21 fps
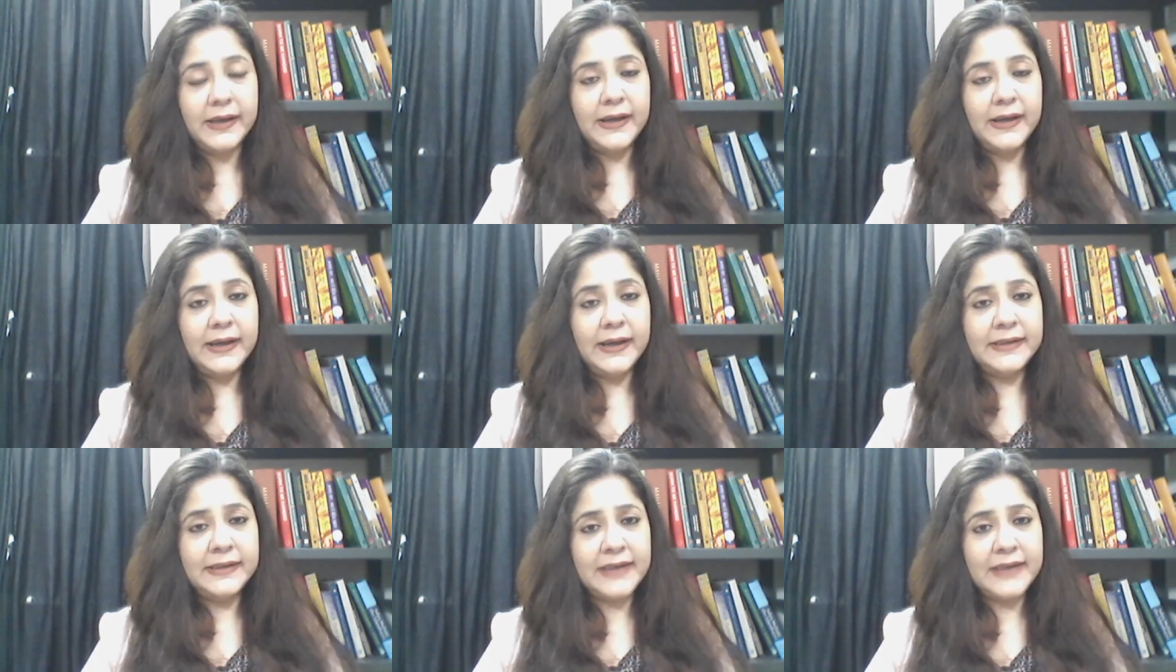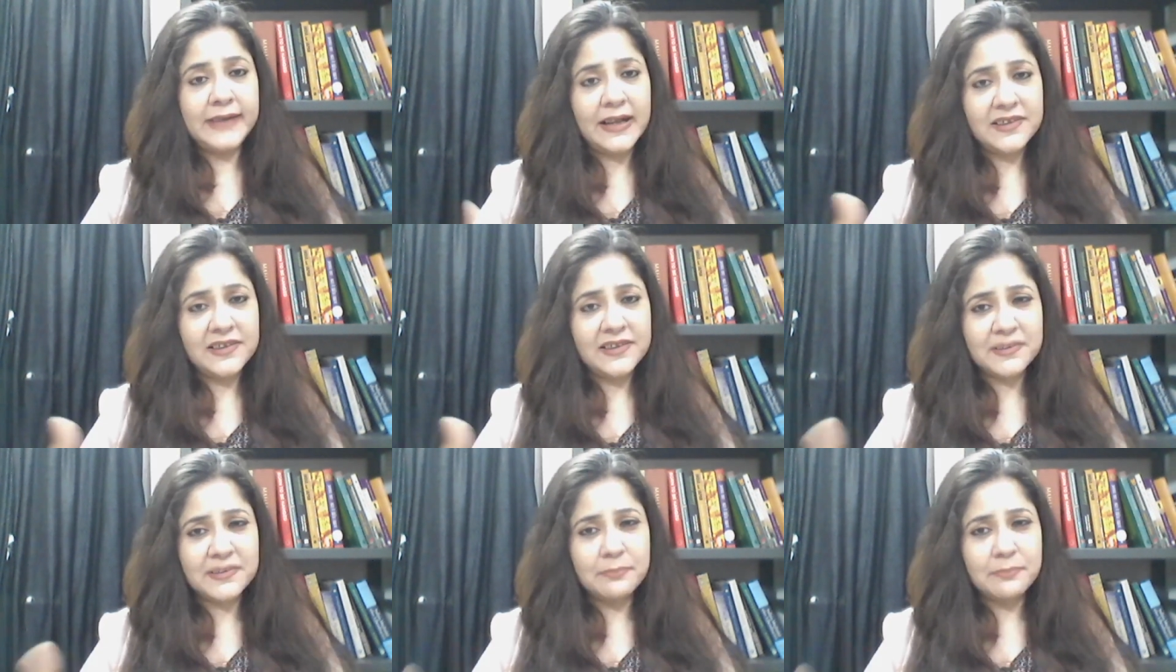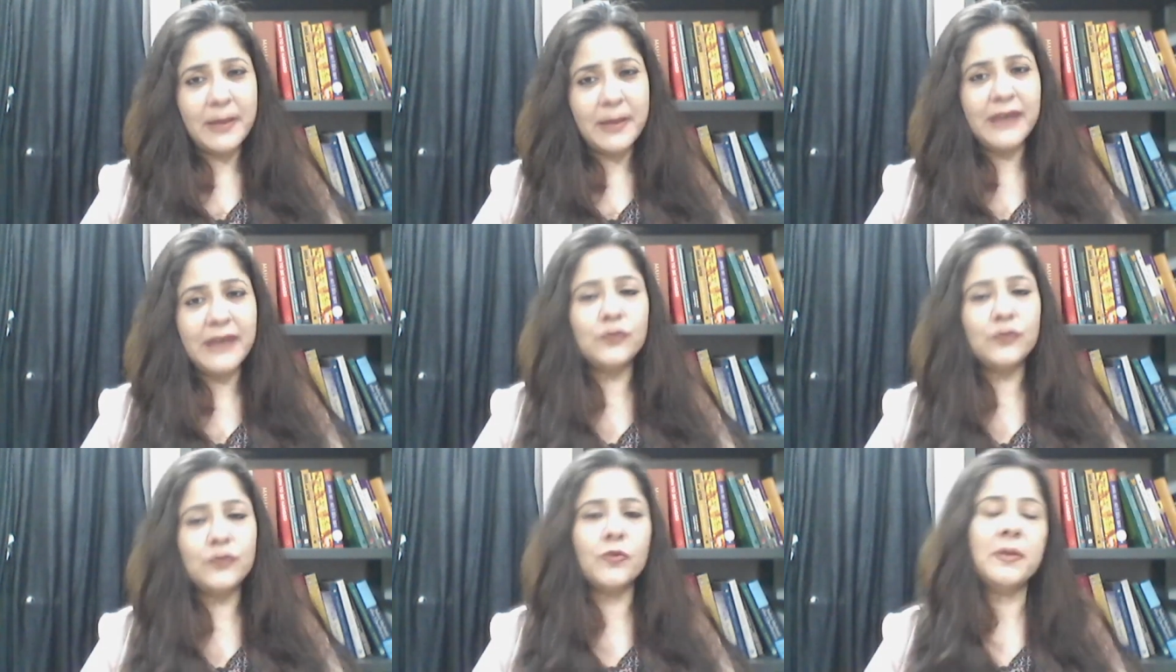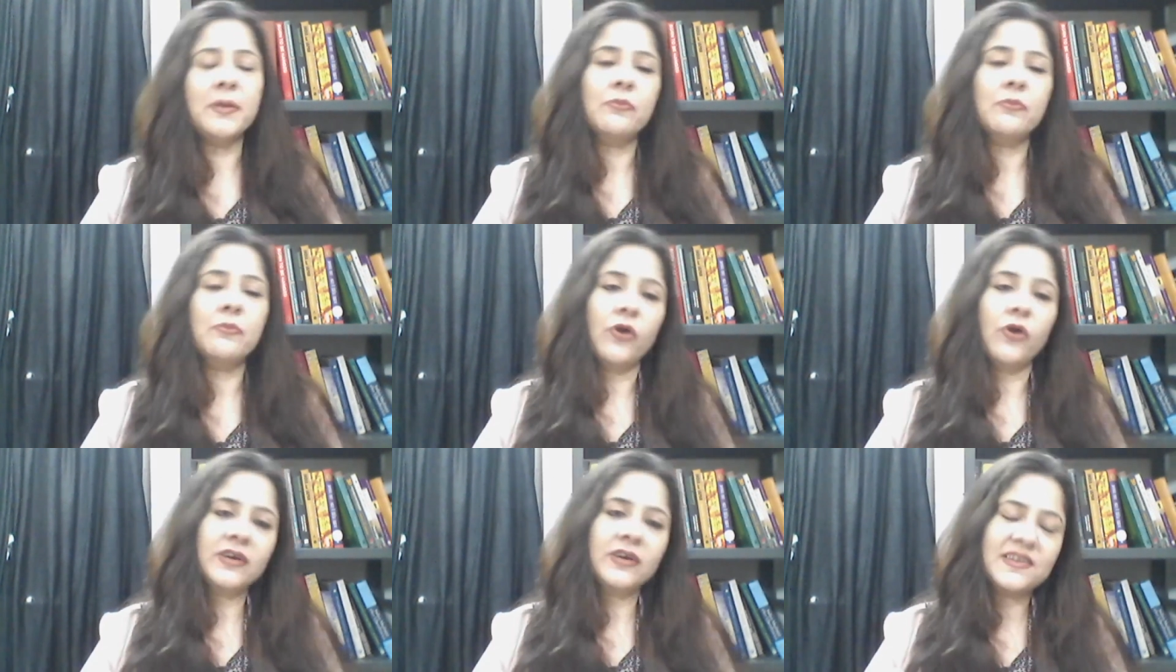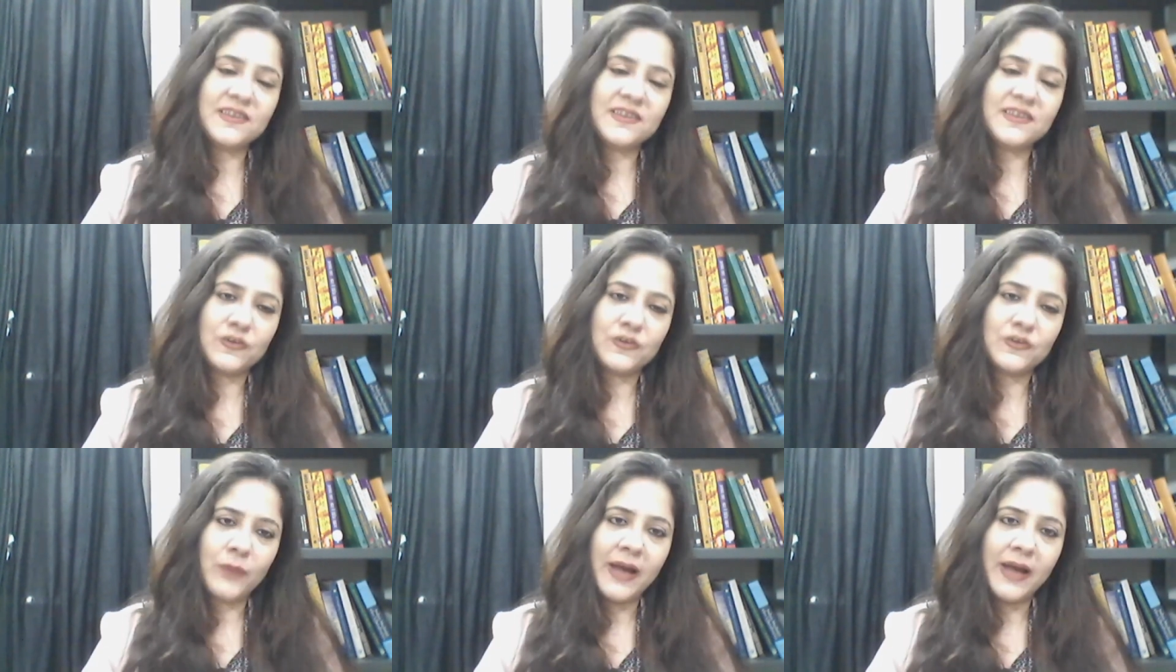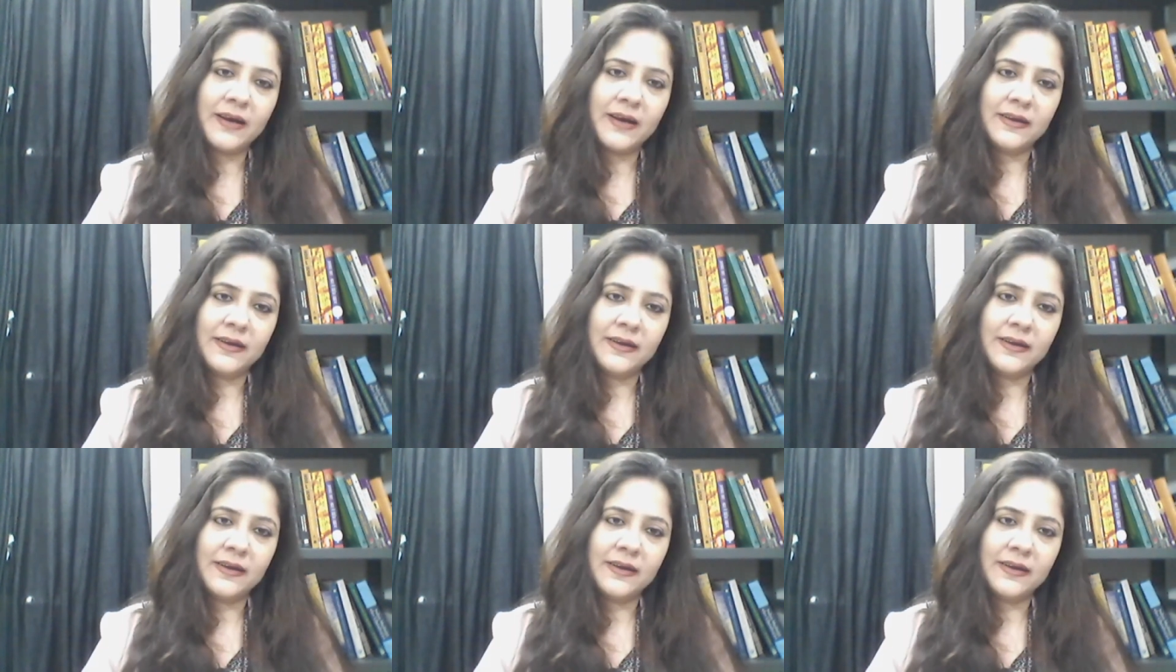It tells men to be modest as well.